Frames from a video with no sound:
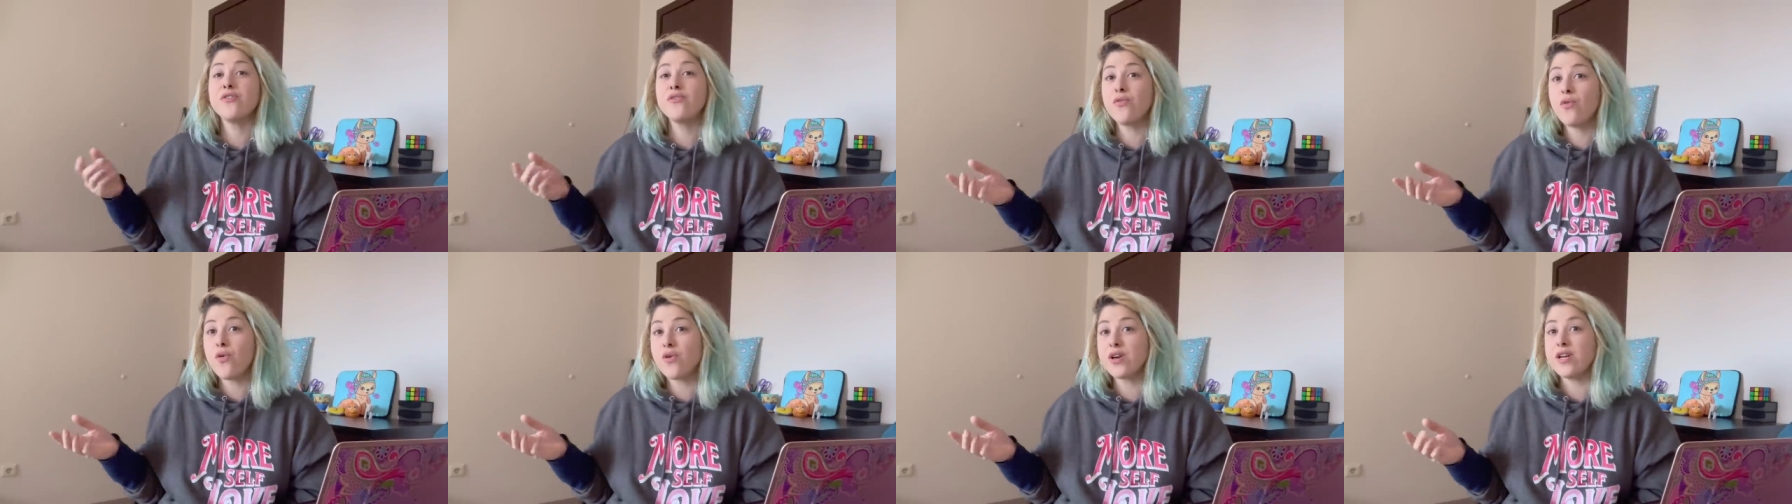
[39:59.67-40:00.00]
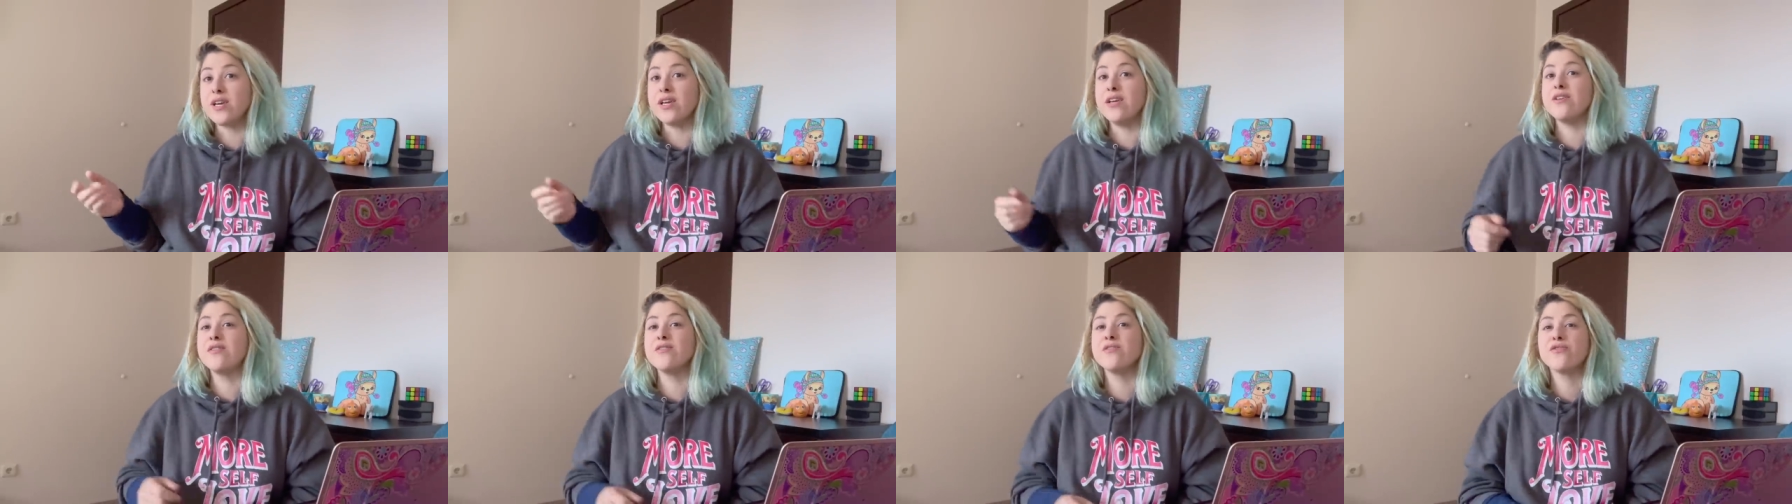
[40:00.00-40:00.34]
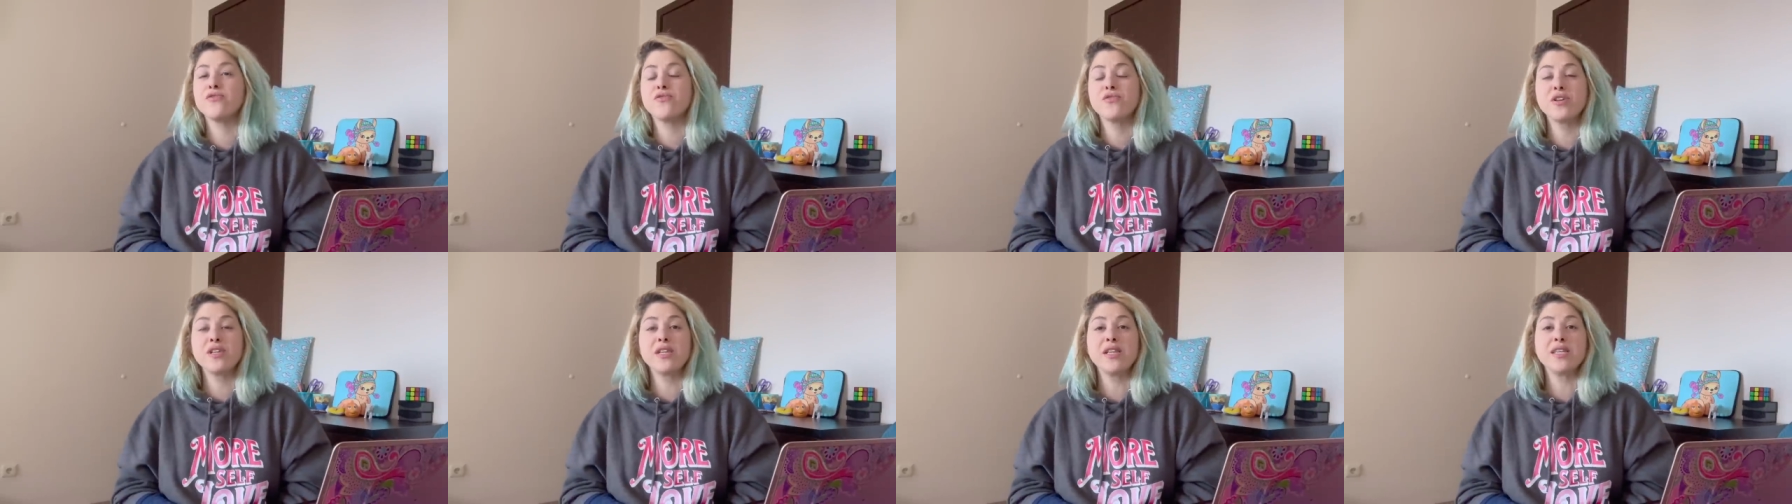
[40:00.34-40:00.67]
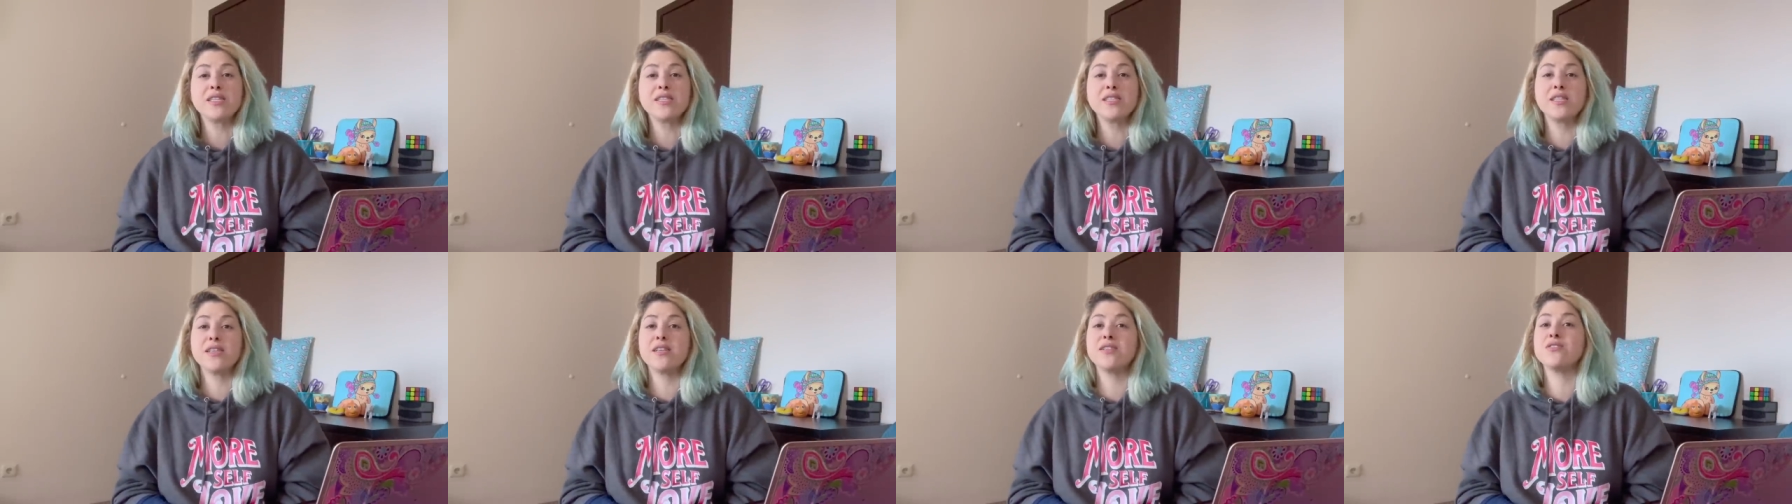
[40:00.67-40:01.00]
forty free
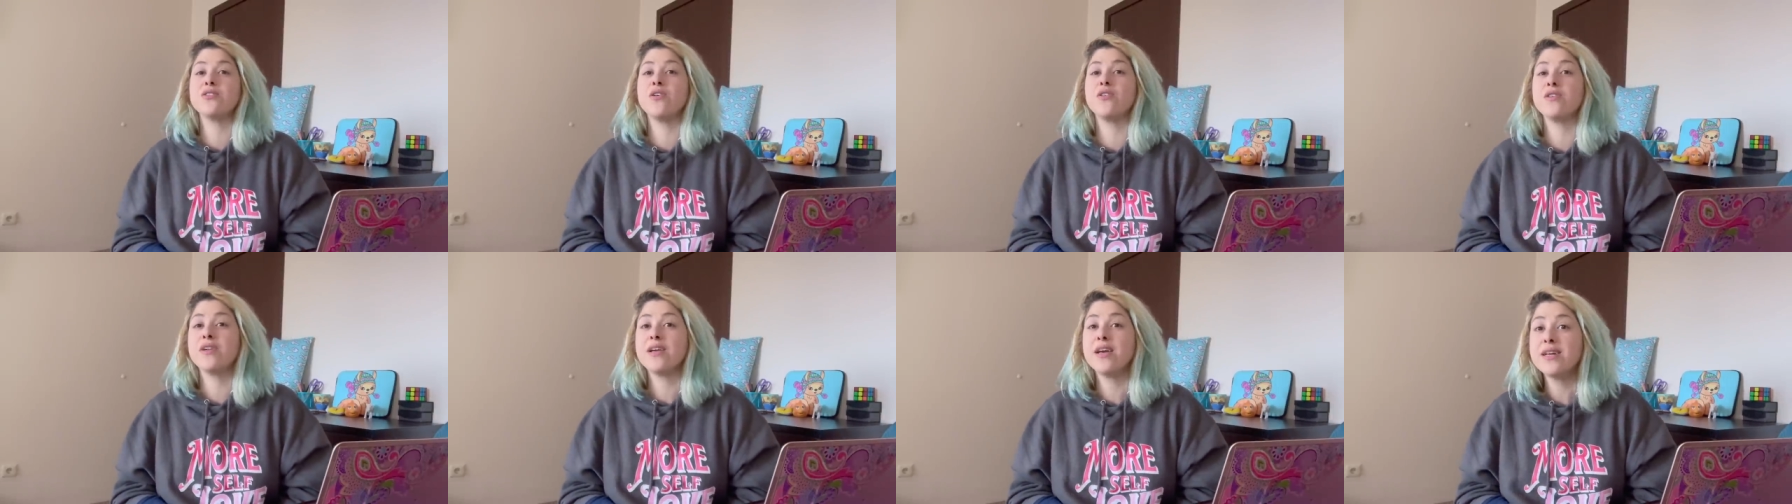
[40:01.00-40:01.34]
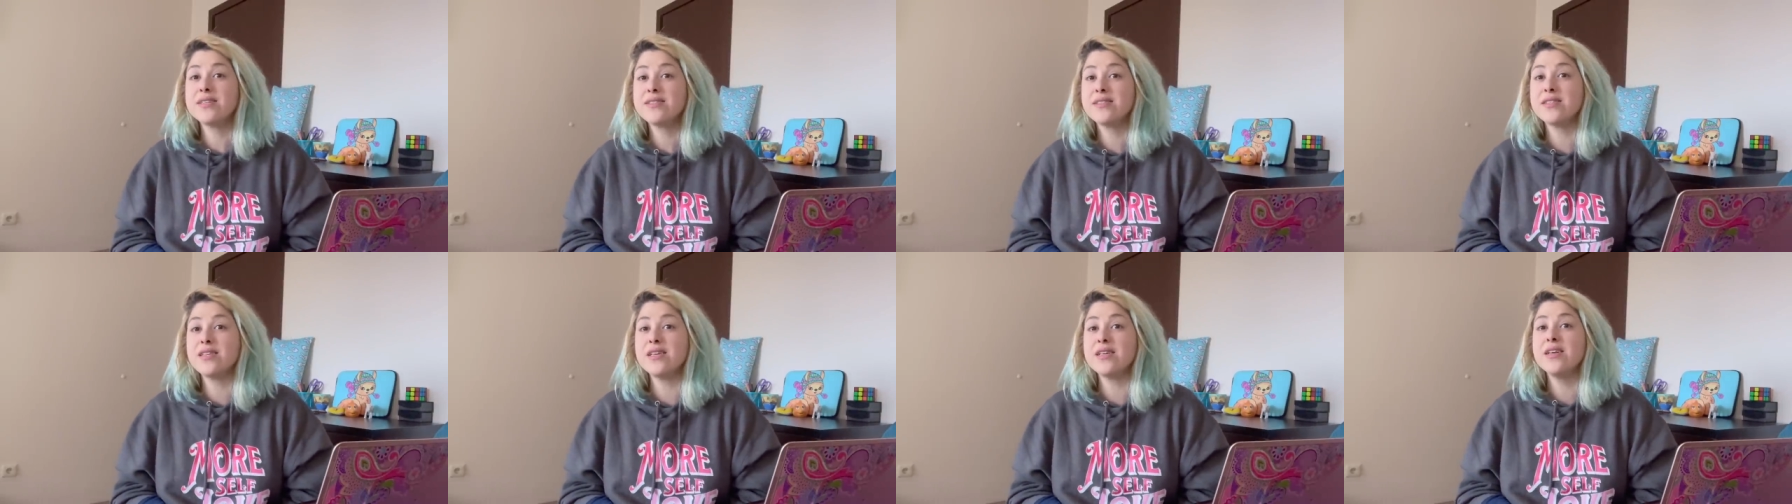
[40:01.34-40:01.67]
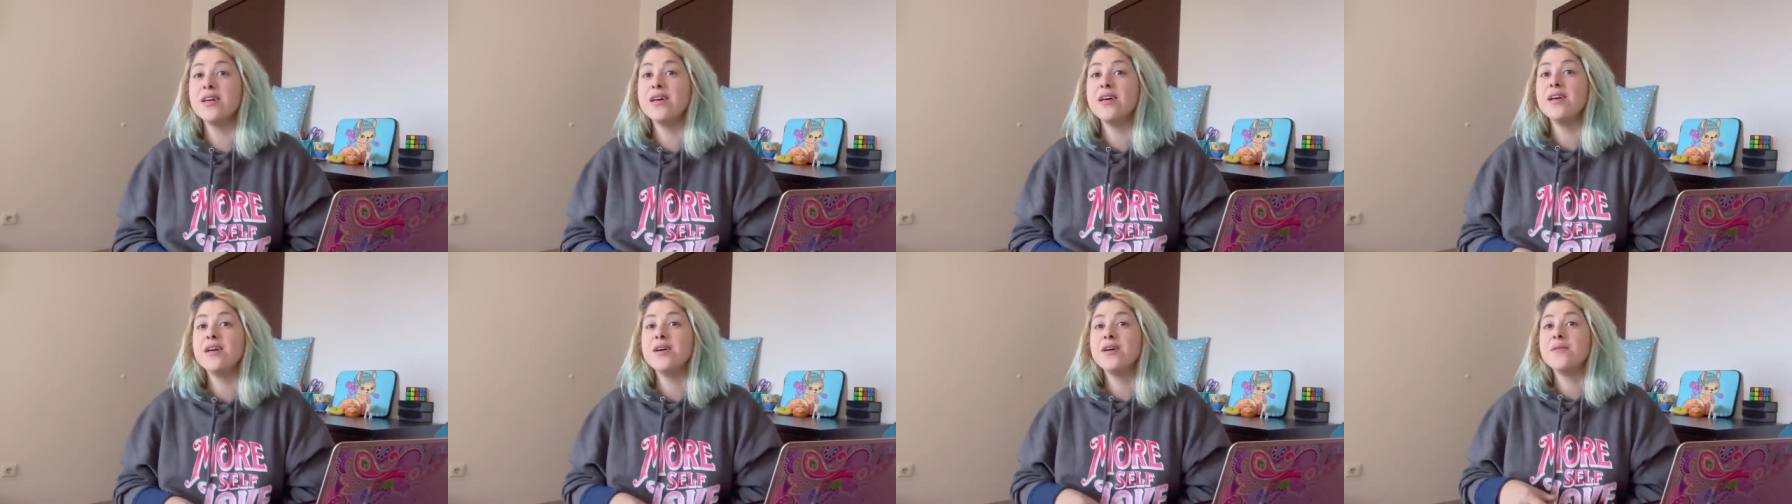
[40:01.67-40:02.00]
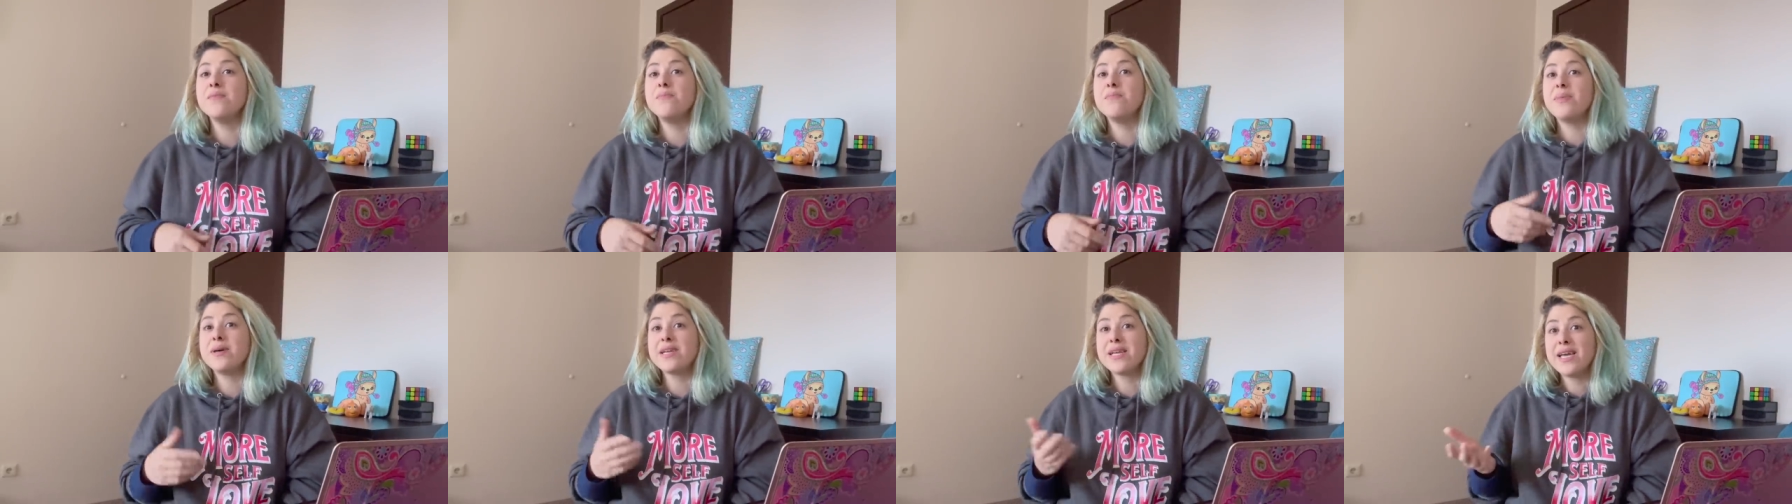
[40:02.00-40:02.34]
listings on Etsy.
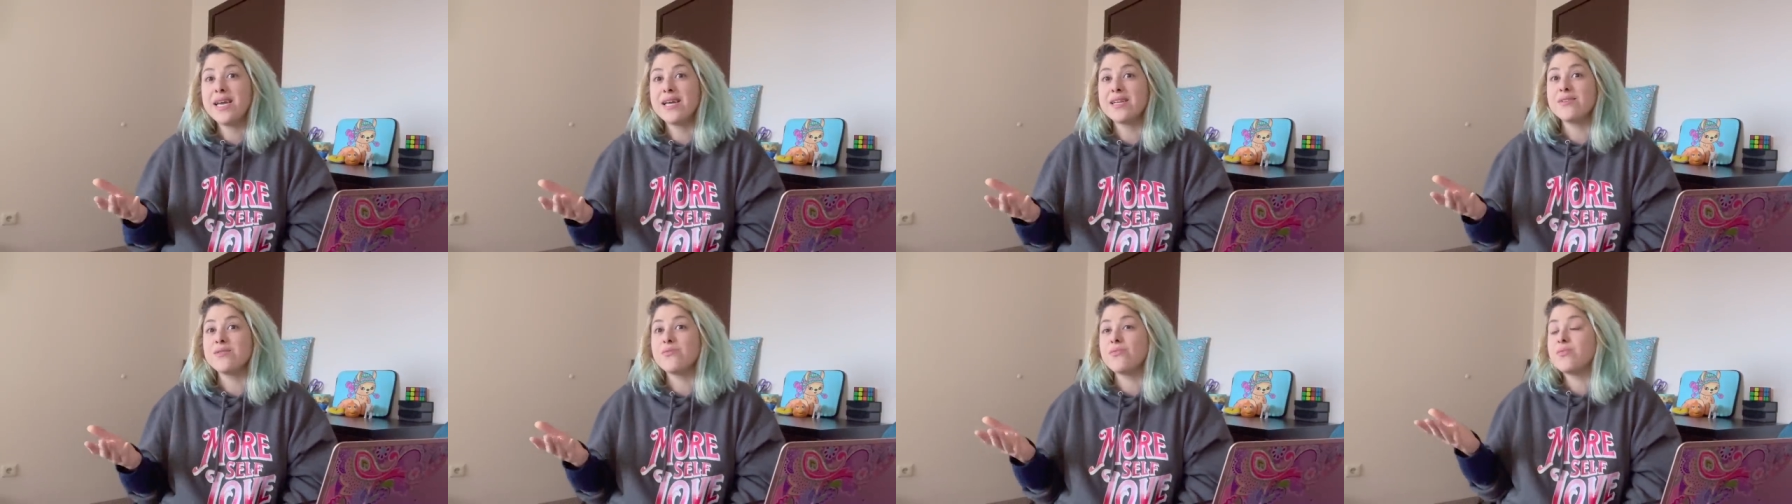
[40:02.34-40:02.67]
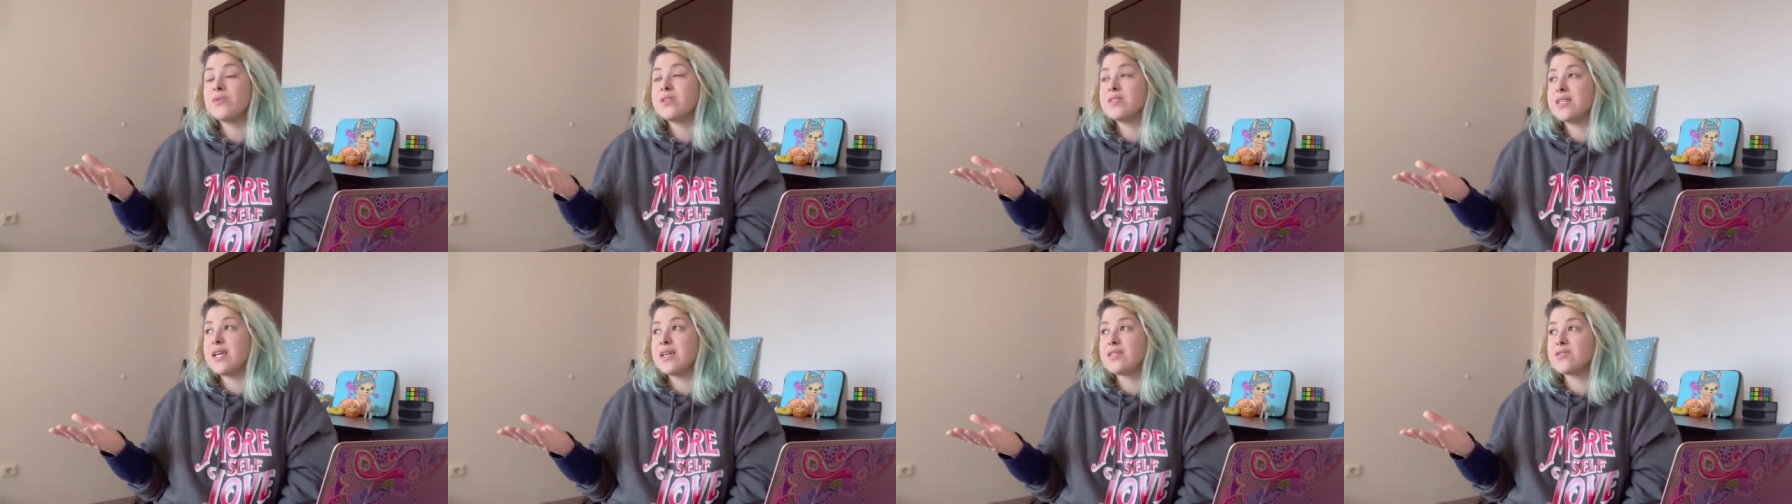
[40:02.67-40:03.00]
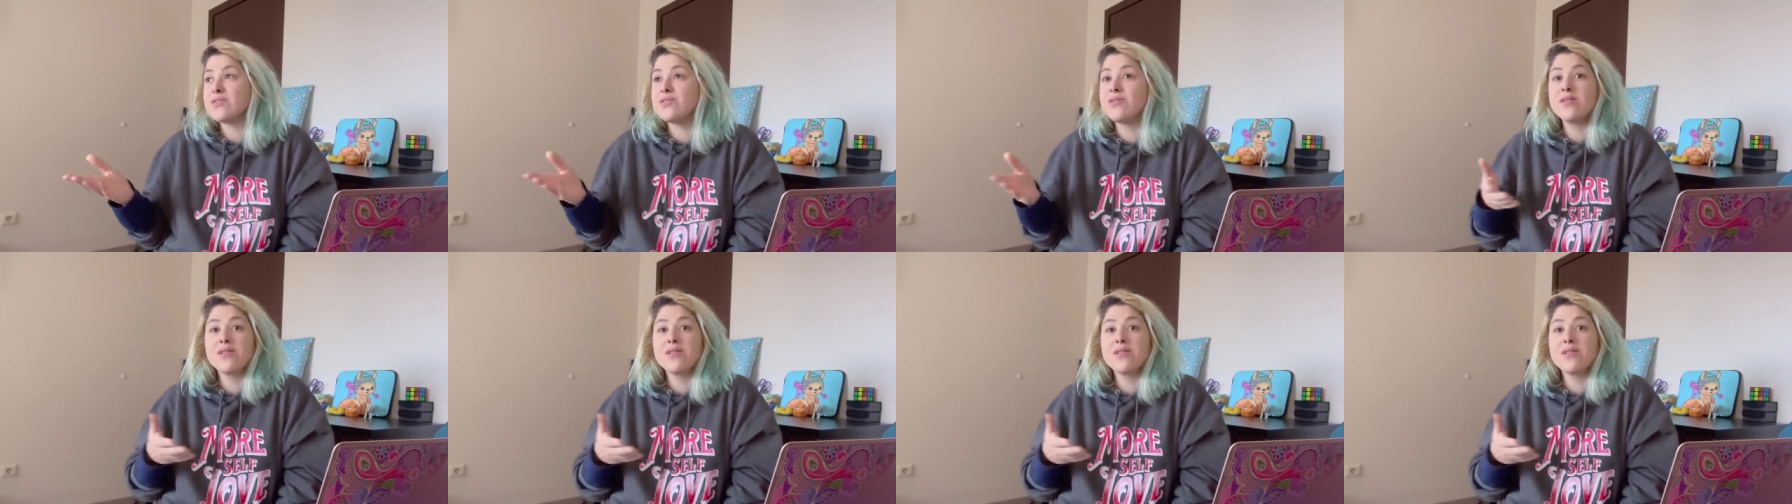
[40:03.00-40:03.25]
But again, with Zazzle,